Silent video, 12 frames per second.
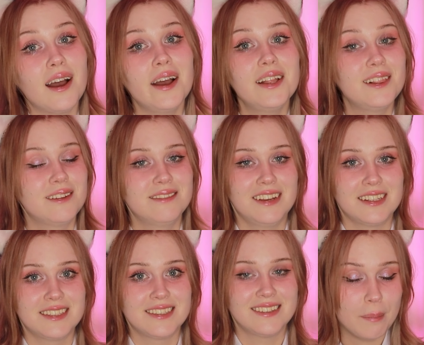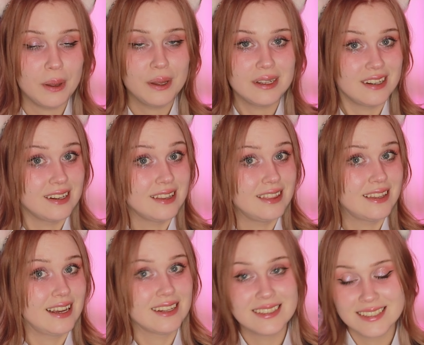I loved it. But
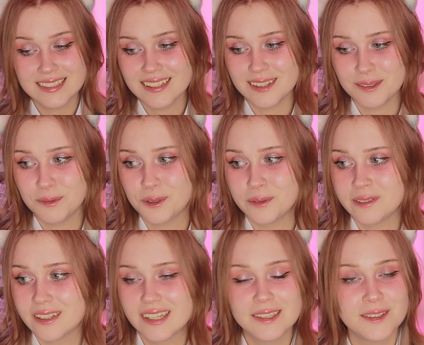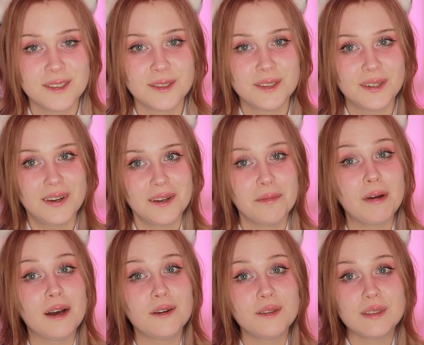that's not what we're here to talk
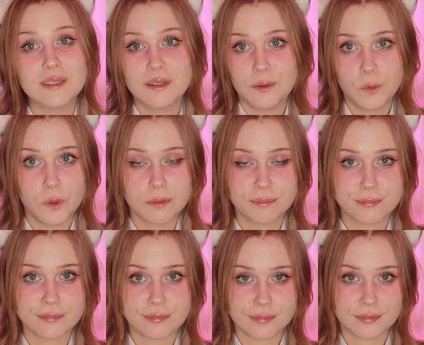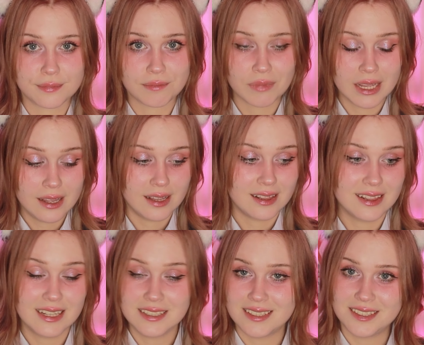about, so
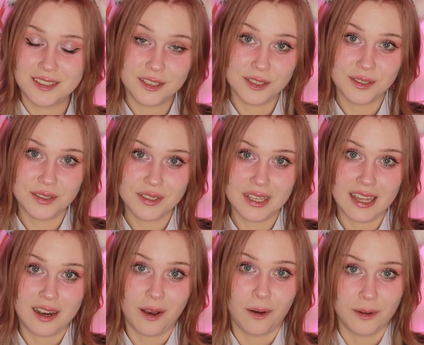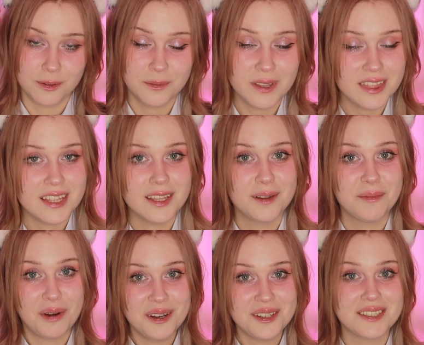let's just get on with the
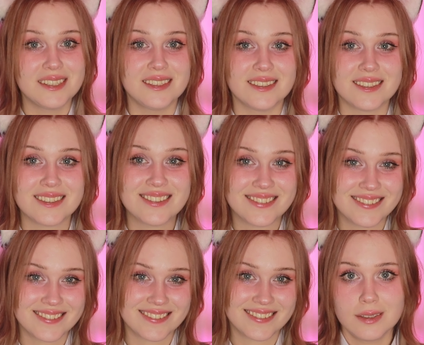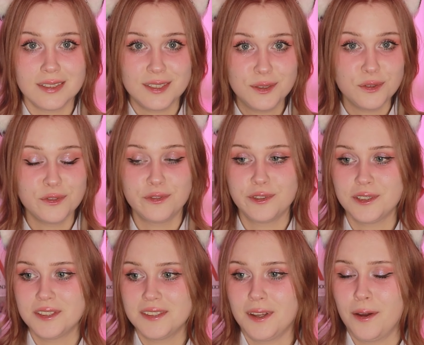unboxings. So
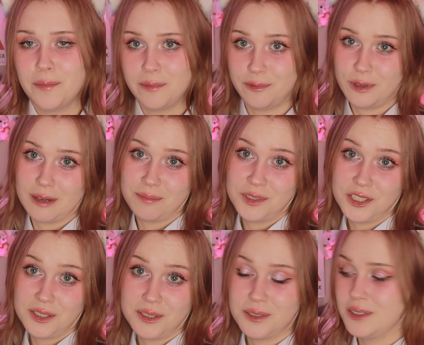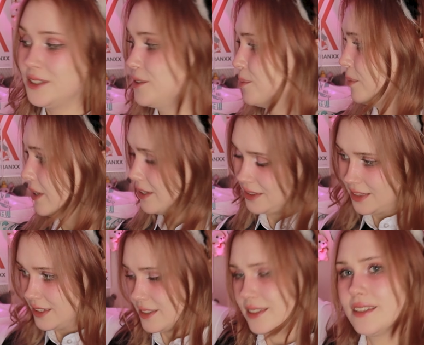first up, I'm just going to pick
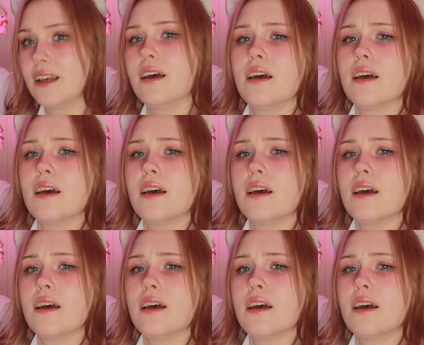this